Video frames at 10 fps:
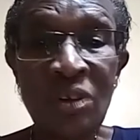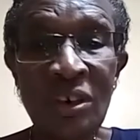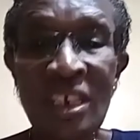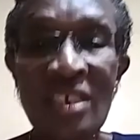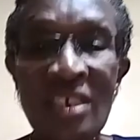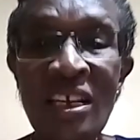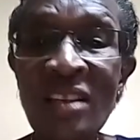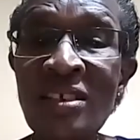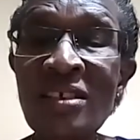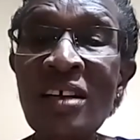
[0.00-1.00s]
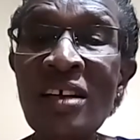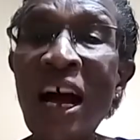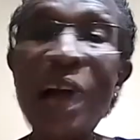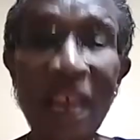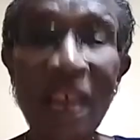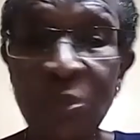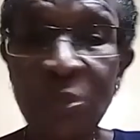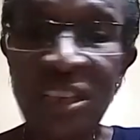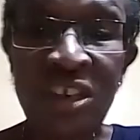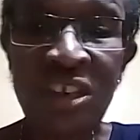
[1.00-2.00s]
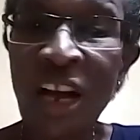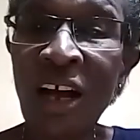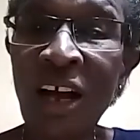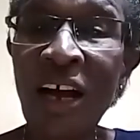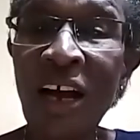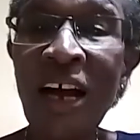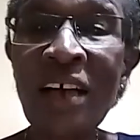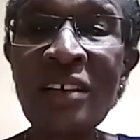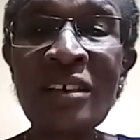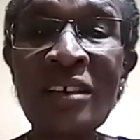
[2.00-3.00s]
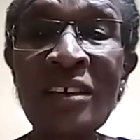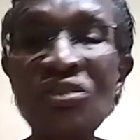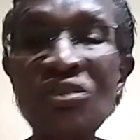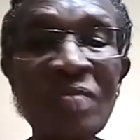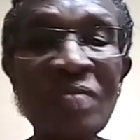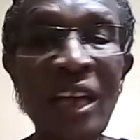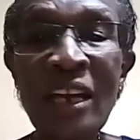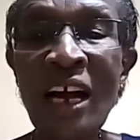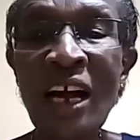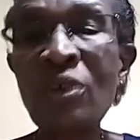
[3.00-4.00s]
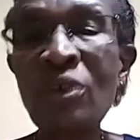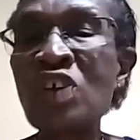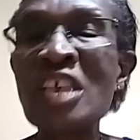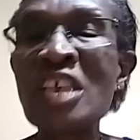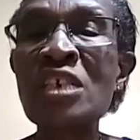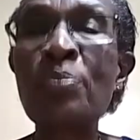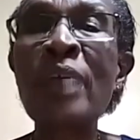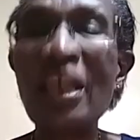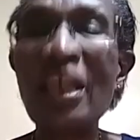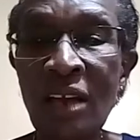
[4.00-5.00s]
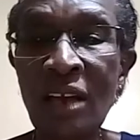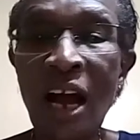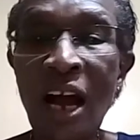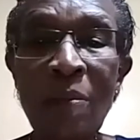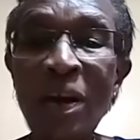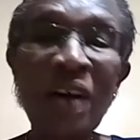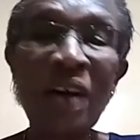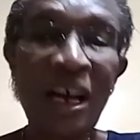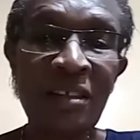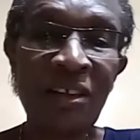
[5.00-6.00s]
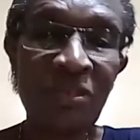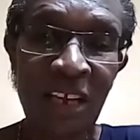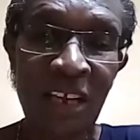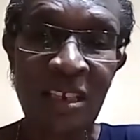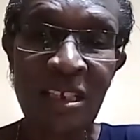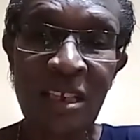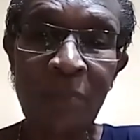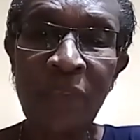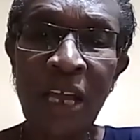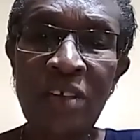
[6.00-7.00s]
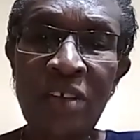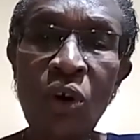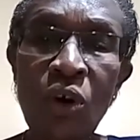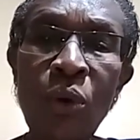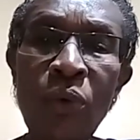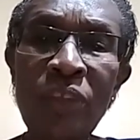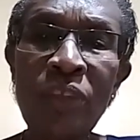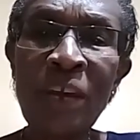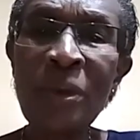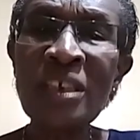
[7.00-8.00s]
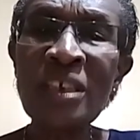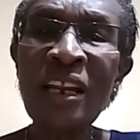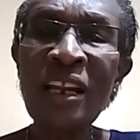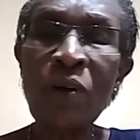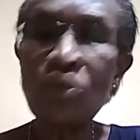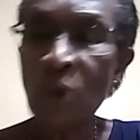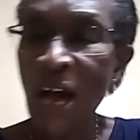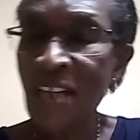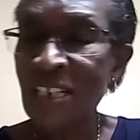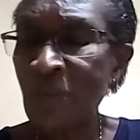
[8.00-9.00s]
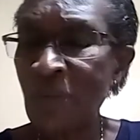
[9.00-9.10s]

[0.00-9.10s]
disease, high blood pressure, and any kind of chest pain, among other things. So the question now to ask, having